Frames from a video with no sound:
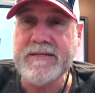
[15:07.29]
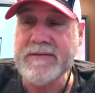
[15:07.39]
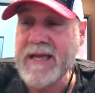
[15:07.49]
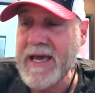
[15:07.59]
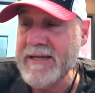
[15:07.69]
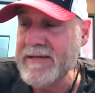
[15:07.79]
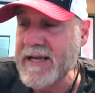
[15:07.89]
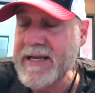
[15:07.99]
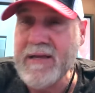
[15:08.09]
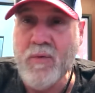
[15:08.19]
that
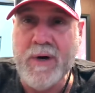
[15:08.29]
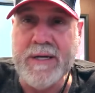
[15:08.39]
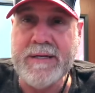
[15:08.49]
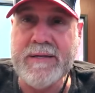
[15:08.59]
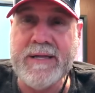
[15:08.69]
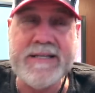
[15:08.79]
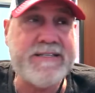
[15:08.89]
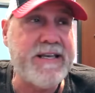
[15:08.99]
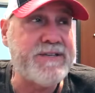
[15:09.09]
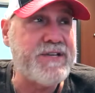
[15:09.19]
anyone that
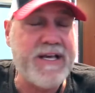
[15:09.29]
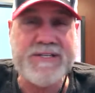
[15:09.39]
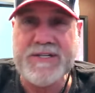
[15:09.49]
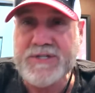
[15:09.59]
says yes to